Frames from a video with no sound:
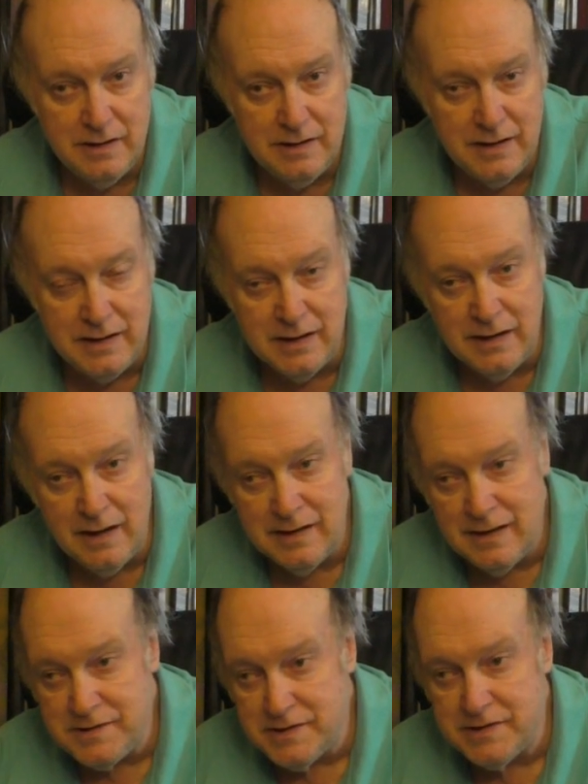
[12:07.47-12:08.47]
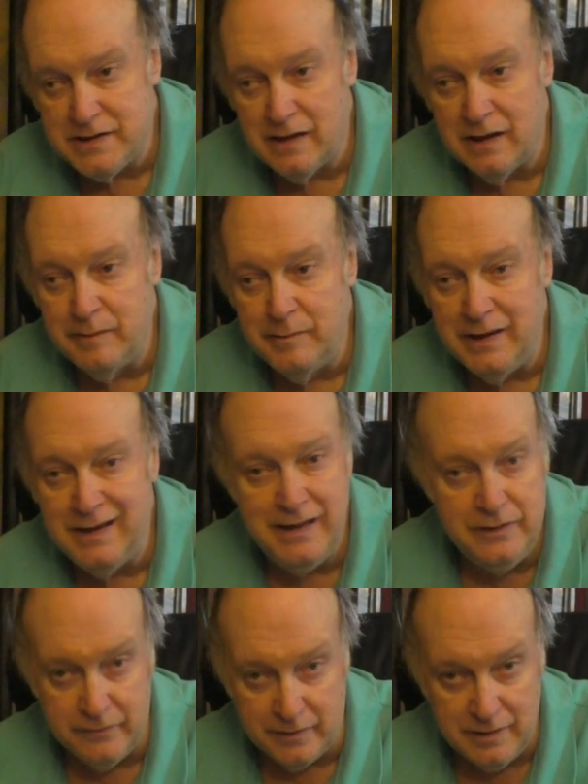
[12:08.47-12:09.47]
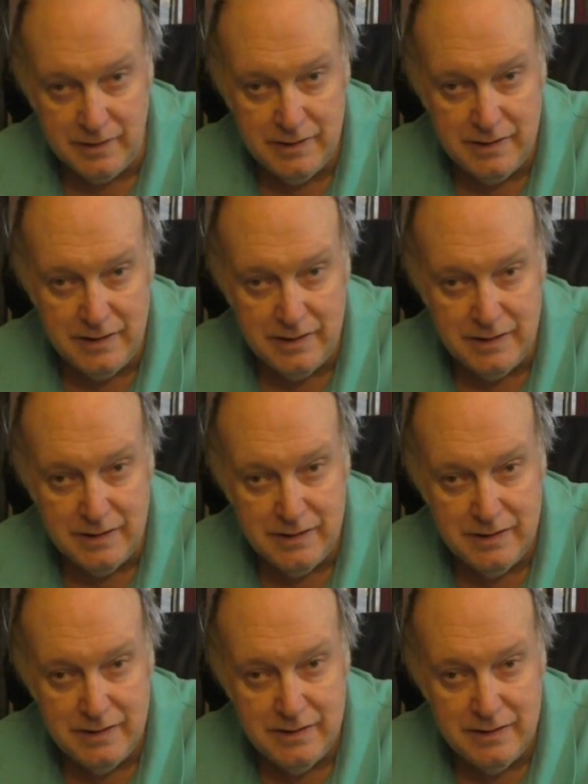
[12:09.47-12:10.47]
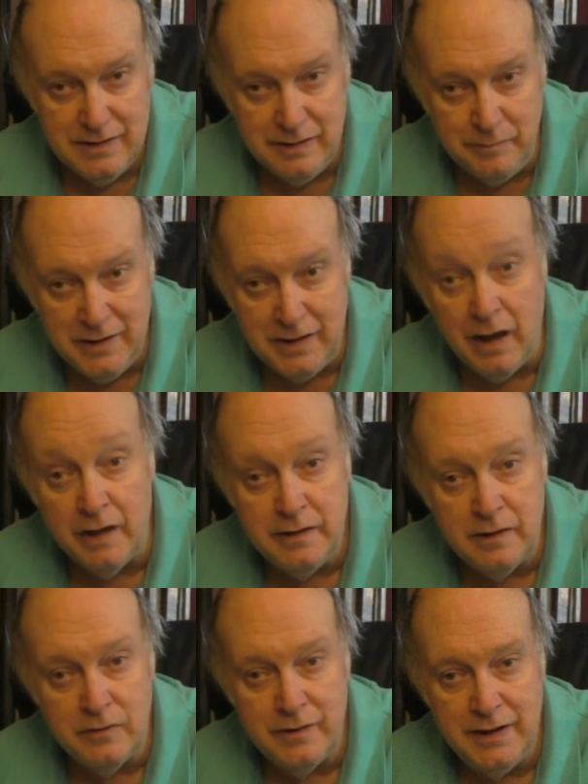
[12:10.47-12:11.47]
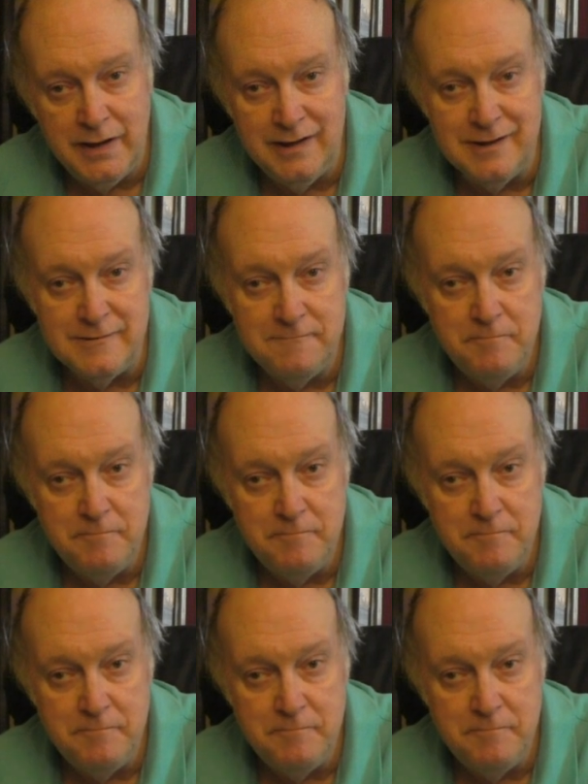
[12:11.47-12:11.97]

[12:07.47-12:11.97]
That did not necessarily mean evil. It meant unknown, hidden.